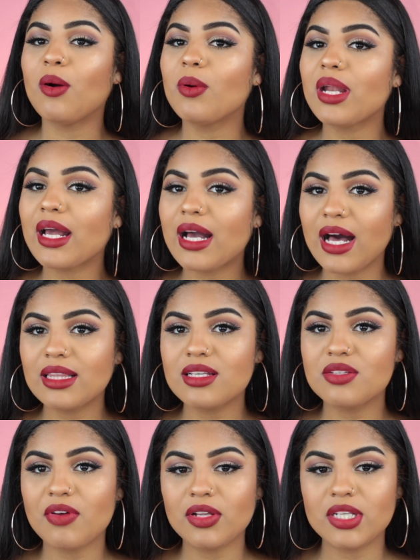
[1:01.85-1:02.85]
But when I got
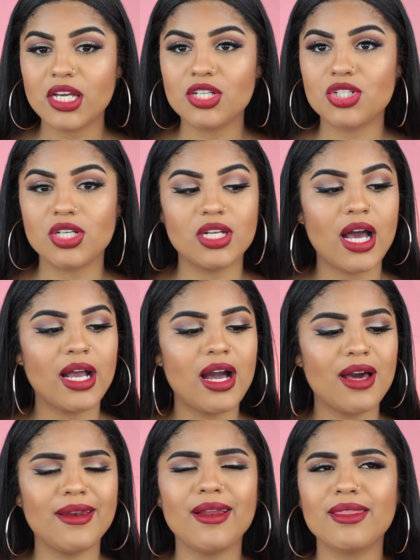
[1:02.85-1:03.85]
this foundation, I
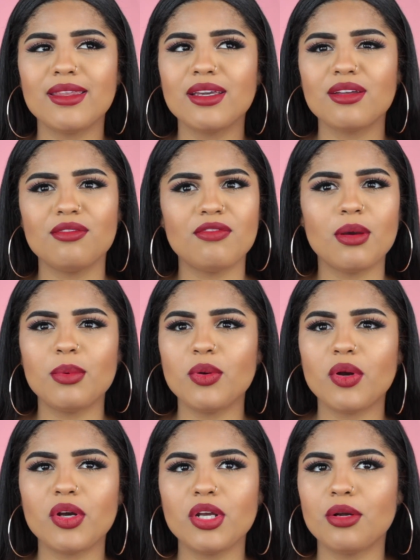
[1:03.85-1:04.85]
got it I think in
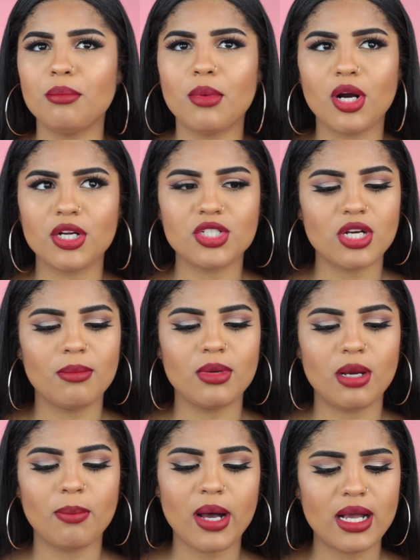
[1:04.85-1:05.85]
February or March, I'm
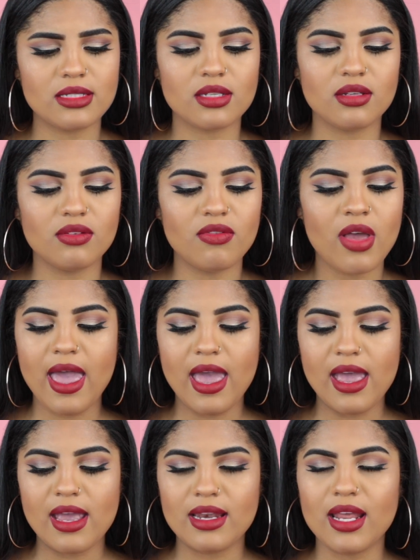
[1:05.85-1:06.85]
not positive.
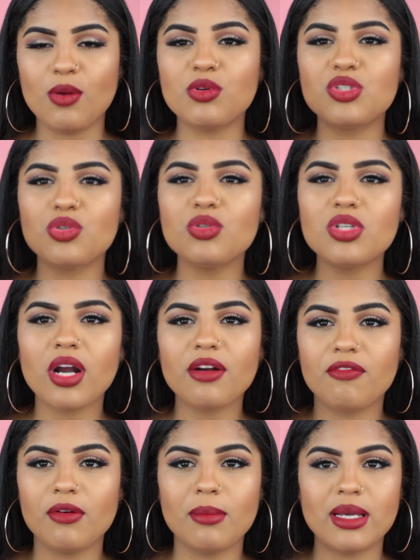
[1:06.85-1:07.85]
And it was too
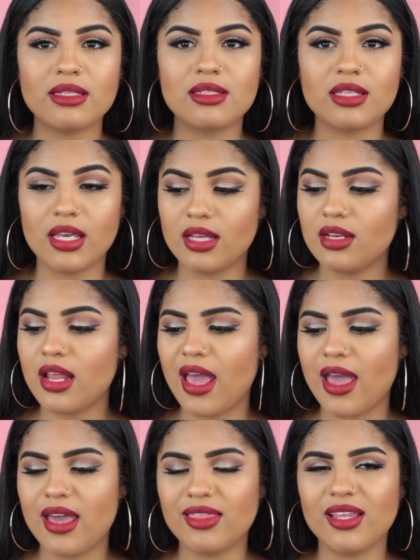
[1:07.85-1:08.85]
dark for my skin,
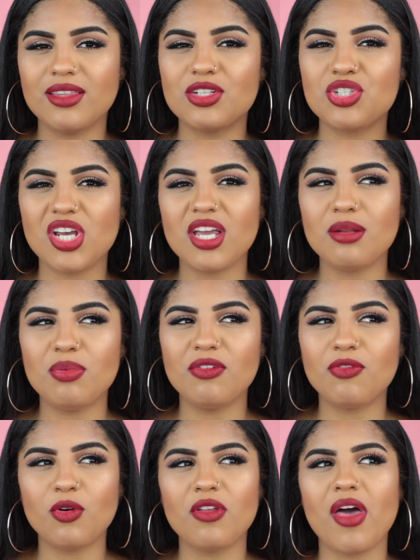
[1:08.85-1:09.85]
and then the shade
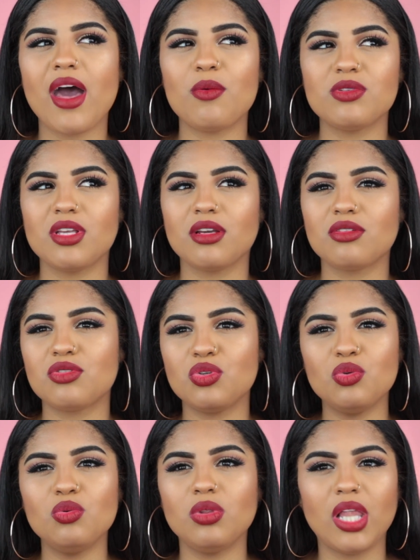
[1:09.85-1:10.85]
before that was like
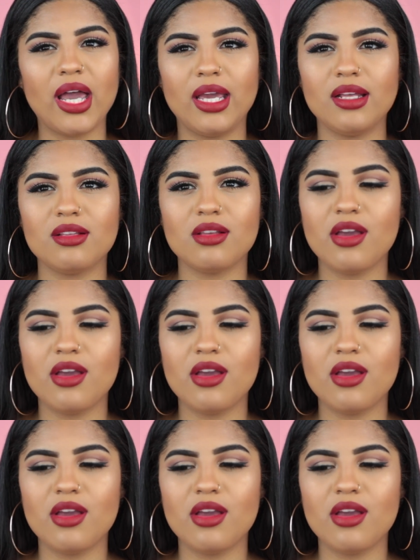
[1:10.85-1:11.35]
too light.